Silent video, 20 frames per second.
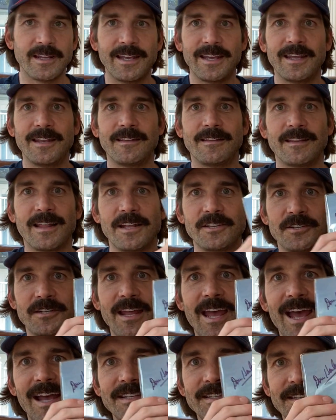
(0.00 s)
And legend
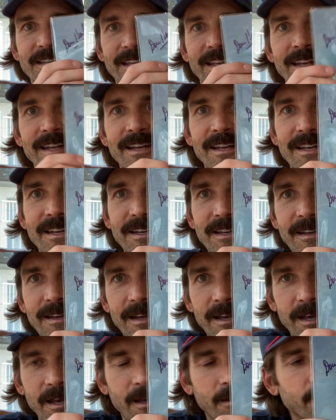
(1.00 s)
has it,
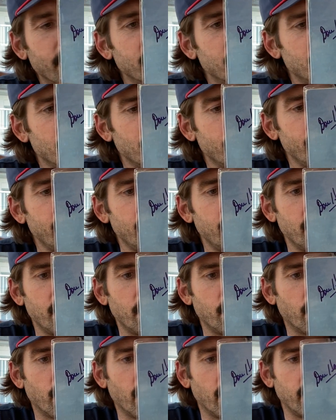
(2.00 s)
the gentlemen
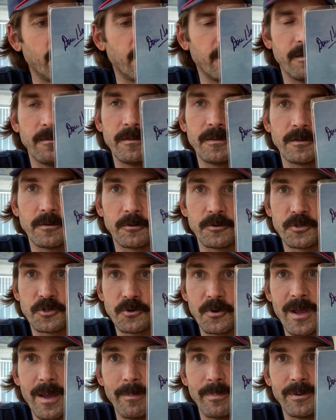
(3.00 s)
were on a little
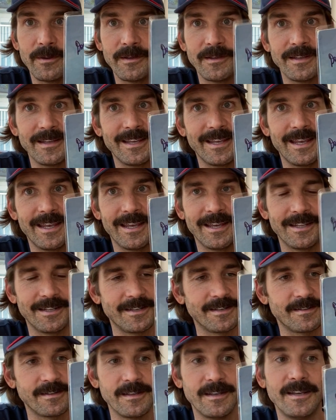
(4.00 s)
trip,
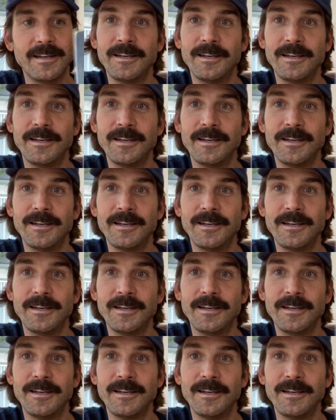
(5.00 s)
and